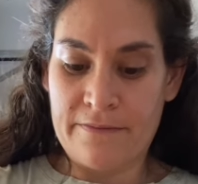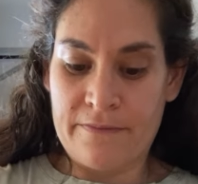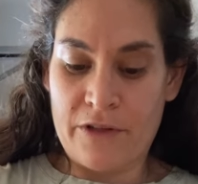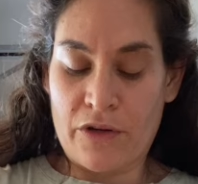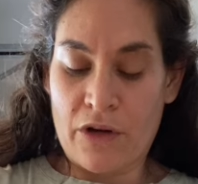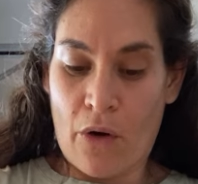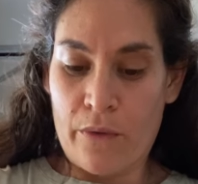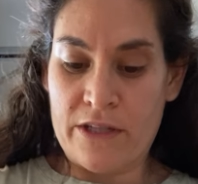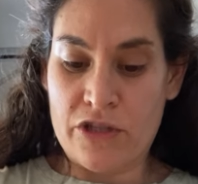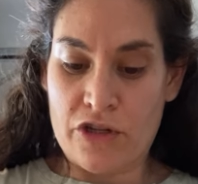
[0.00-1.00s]
You can
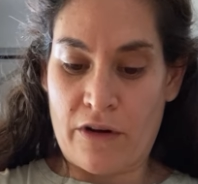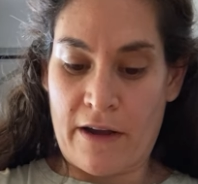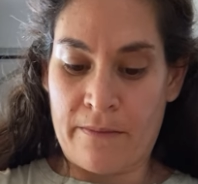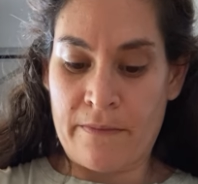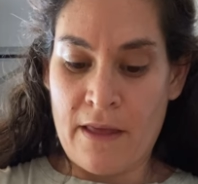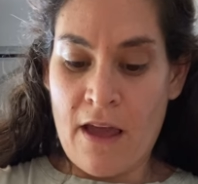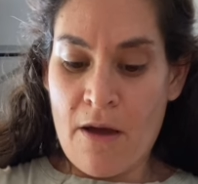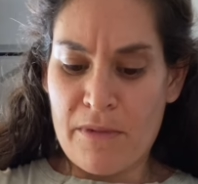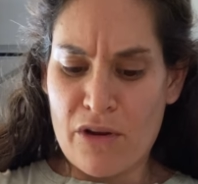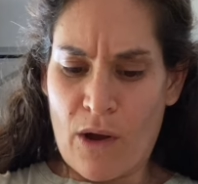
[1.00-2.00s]
always trim,
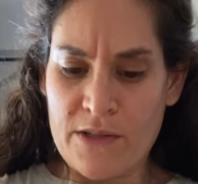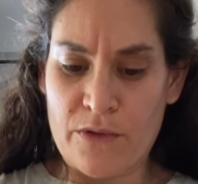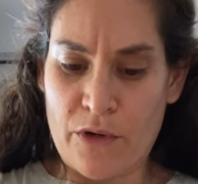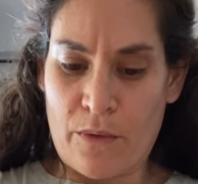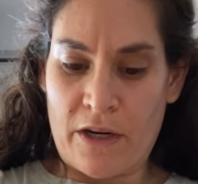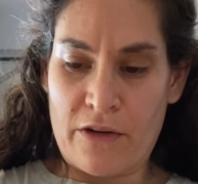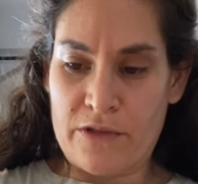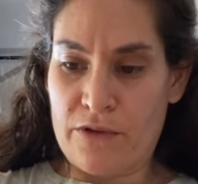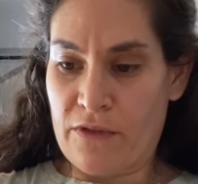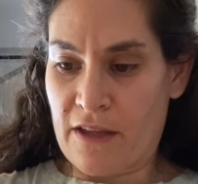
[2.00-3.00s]
but you also don't want to go
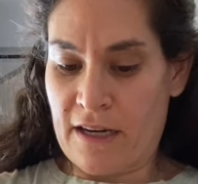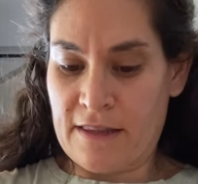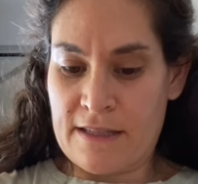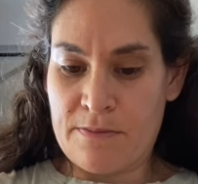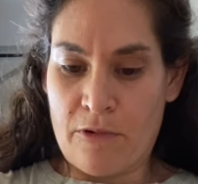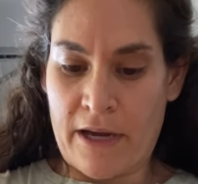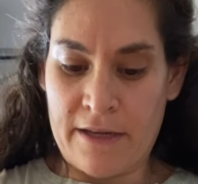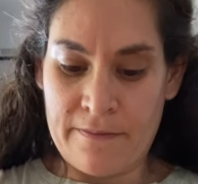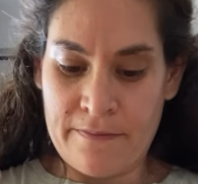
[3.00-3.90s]
too thin at this point.